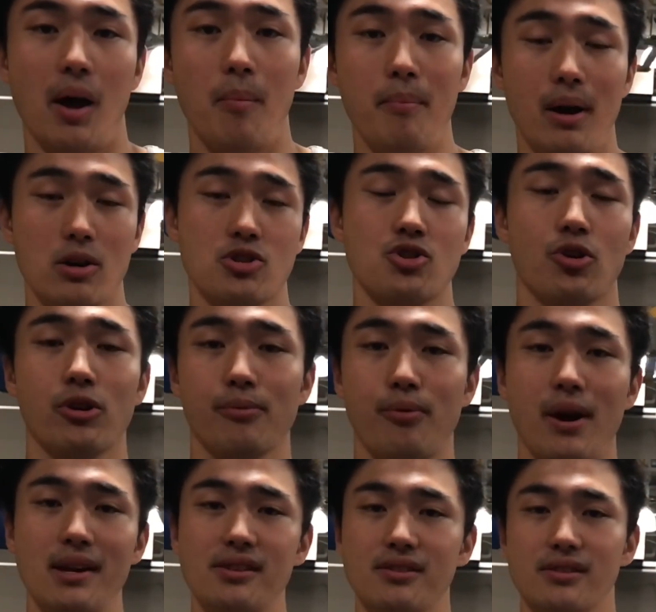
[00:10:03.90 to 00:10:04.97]
dumbbell shoulder
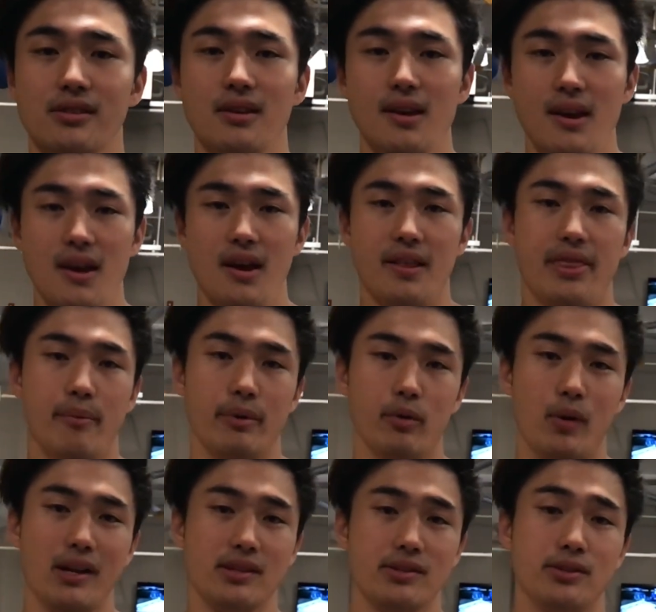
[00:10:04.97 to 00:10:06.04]
press. Then we
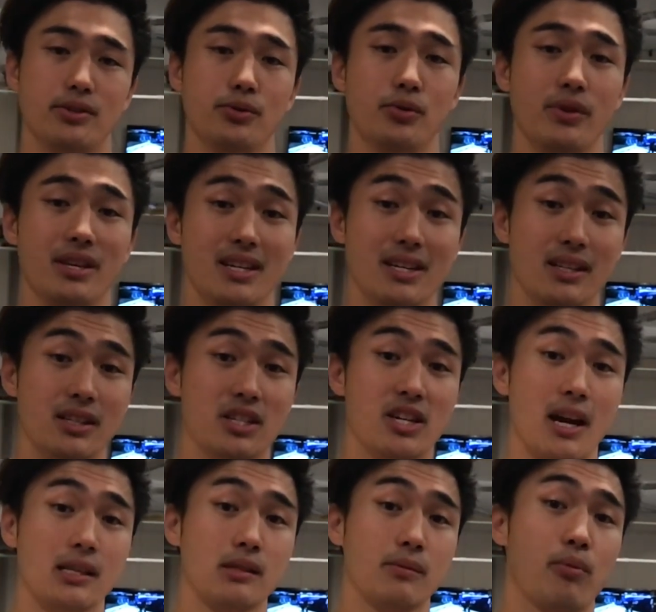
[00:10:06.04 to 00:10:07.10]
went to the
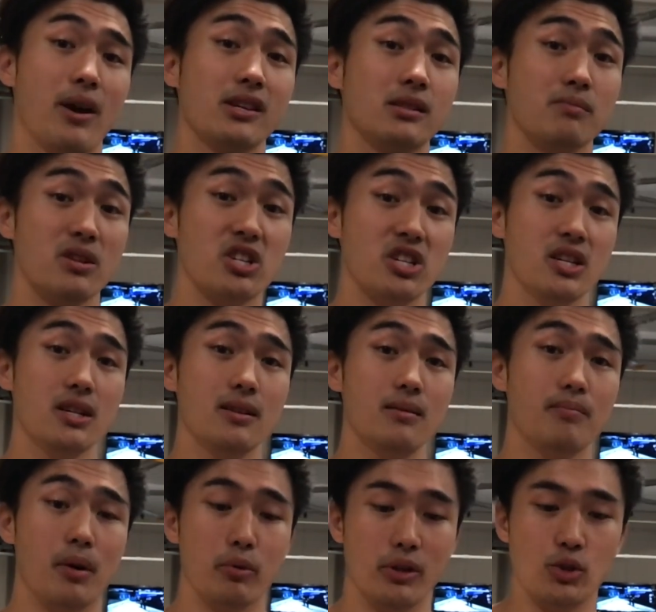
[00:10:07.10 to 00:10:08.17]
chest press
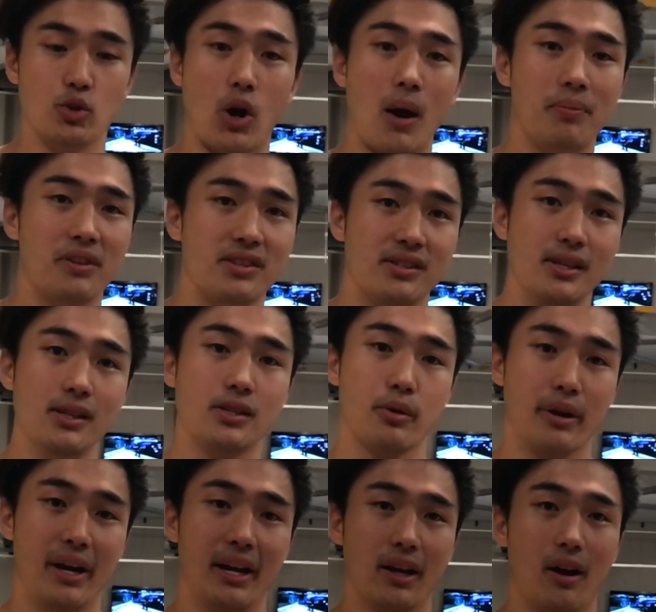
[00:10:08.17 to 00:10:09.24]
machine, but we dropped the seat so
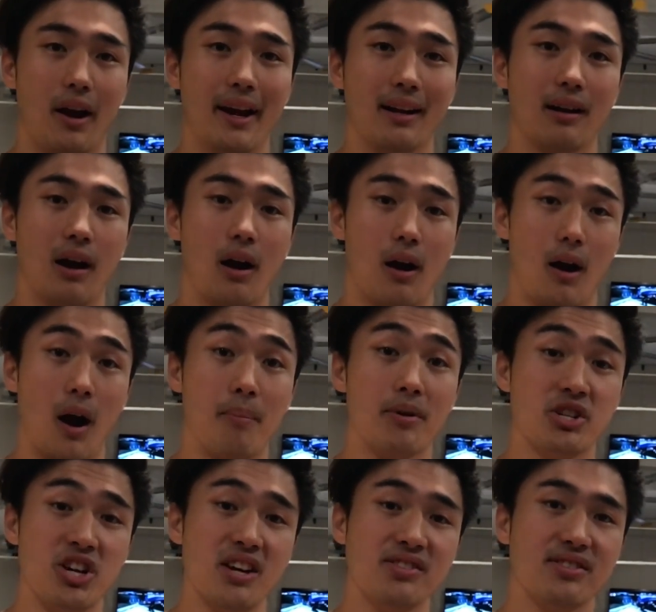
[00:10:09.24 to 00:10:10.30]
we're hitting our
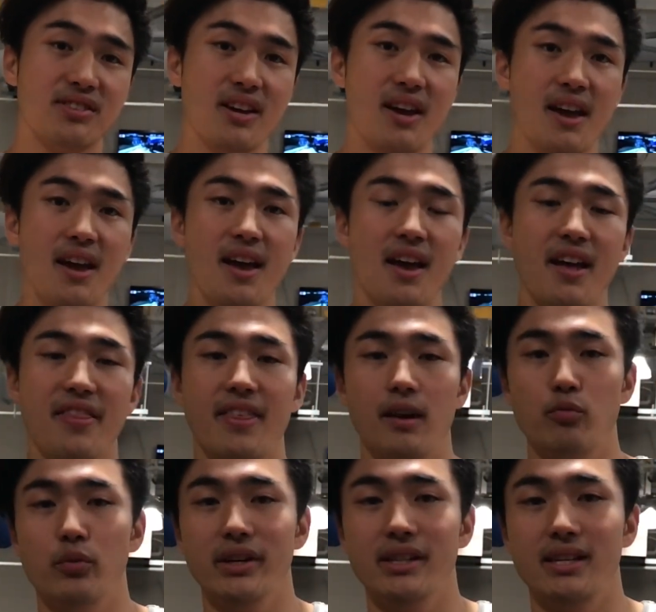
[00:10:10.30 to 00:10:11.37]
upper chest.
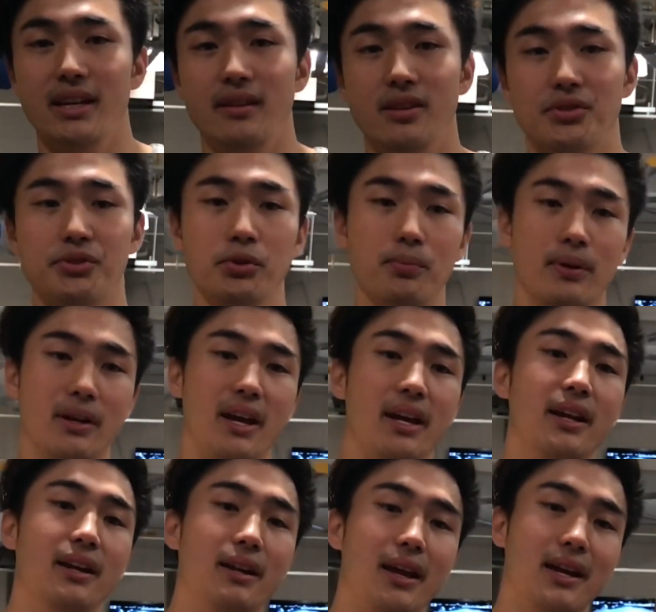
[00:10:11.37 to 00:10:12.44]
Then we did the
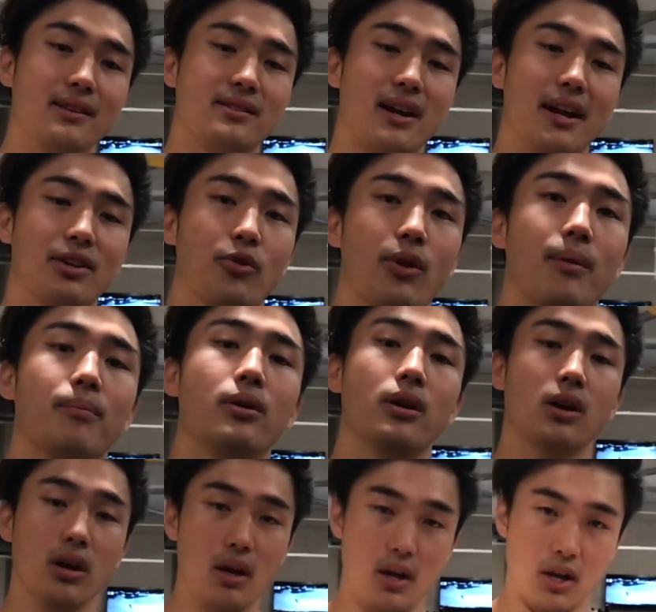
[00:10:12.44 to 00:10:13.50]
supinated inside grip
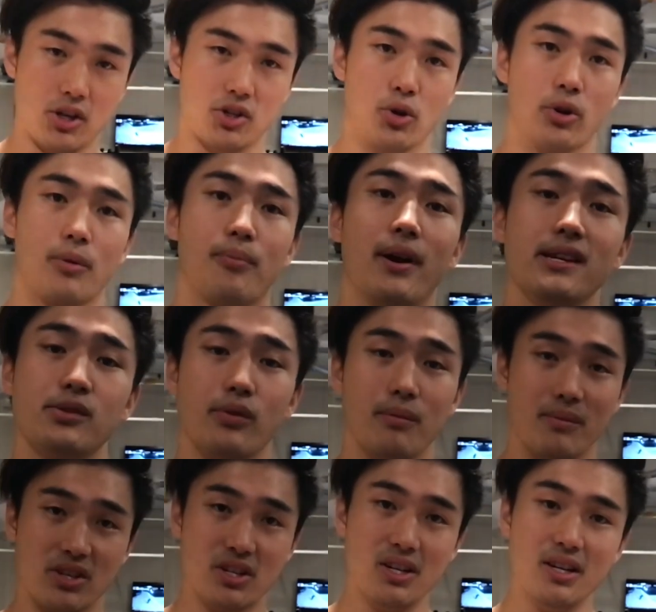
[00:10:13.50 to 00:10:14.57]
shoulder press
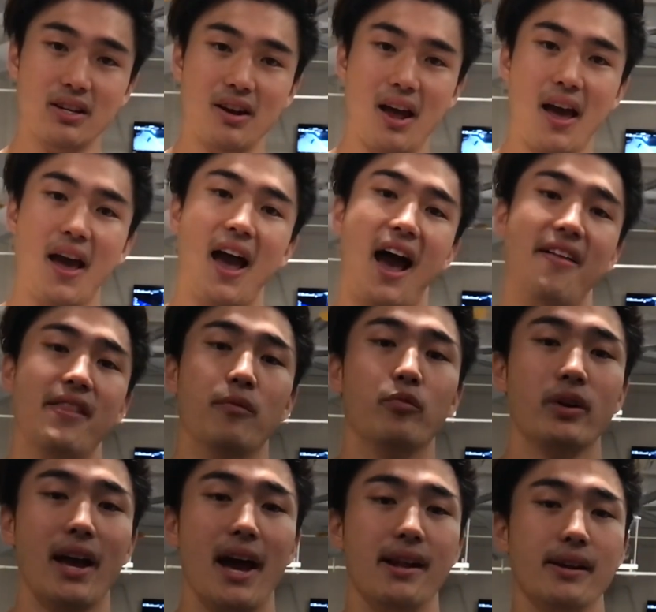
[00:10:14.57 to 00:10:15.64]
machine, and then
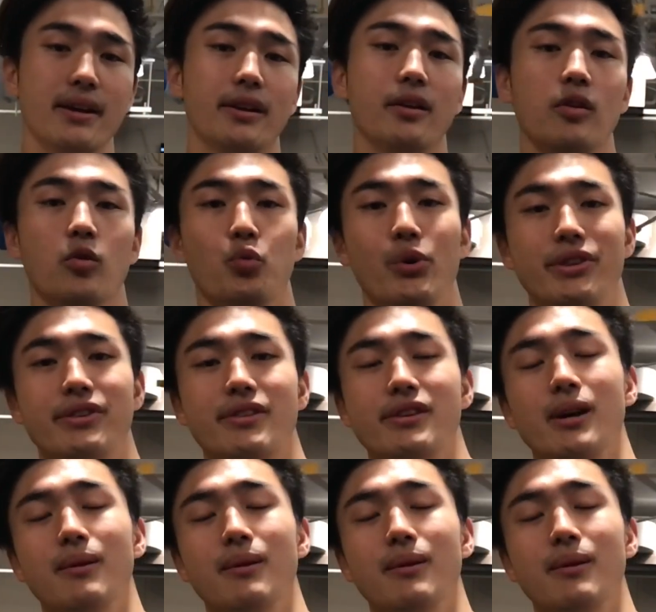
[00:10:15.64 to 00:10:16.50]
we ended with